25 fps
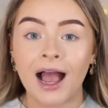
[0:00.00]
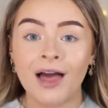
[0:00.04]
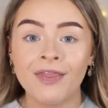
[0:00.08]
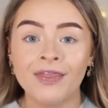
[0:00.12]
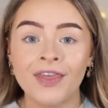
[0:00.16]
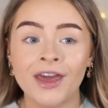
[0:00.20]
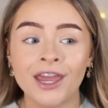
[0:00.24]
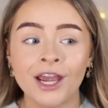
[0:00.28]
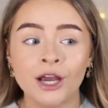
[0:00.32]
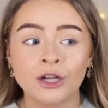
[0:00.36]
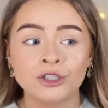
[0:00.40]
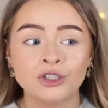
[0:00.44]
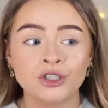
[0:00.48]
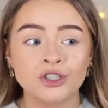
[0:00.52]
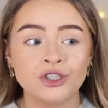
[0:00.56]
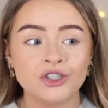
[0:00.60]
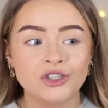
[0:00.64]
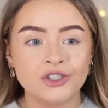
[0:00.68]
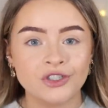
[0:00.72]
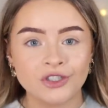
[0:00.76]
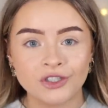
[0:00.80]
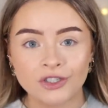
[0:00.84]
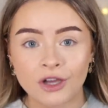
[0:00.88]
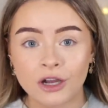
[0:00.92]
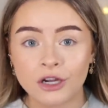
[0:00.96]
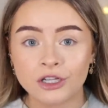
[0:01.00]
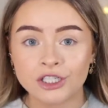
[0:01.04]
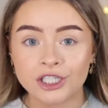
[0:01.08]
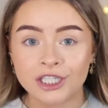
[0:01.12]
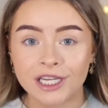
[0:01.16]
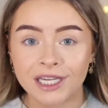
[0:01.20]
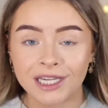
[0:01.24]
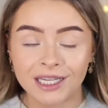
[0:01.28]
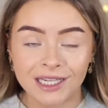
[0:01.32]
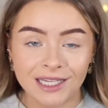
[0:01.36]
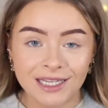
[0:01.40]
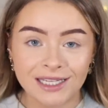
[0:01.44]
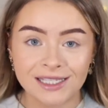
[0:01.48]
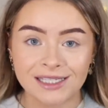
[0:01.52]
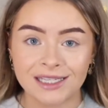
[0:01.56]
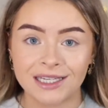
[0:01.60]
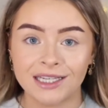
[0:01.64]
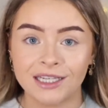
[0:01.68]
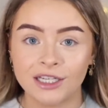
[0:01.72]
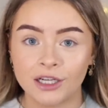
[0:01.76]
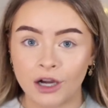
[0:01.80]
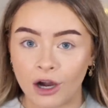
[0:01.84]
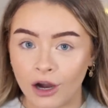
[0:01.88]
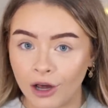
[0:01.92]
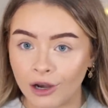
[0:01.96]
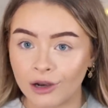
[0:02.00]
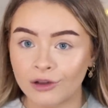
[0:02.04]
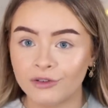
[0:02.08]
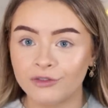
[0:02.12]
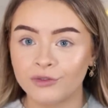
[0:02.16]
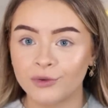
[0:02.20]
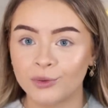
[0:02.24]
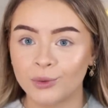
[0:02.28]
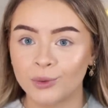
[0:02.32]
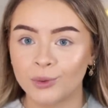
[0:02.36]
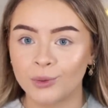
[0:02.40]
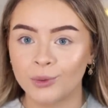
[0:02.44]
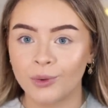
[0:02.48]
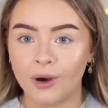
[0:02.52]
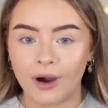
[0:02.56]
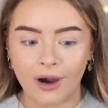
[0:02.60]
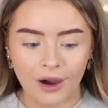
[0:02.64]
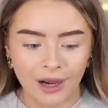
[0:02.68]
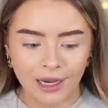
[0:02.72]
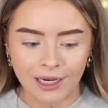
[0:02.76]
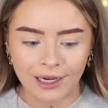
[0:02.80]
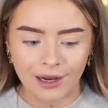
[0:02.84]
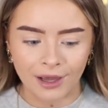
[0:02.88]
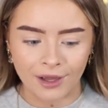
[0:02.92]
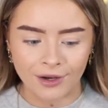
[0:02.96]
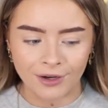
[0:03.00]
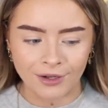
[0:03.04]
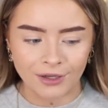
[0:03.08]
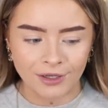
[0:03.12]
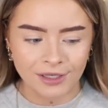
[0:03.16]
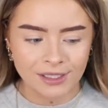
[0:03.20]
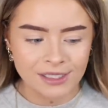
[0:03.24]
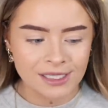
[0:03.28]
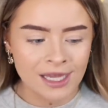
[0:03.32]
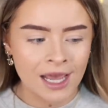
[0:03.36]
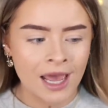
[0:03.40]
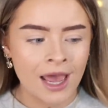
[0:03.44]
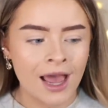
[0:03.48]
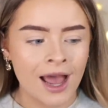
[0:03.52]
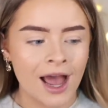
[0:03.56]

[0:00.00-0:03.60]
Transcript: And they are just such easy, colourful eyeliners.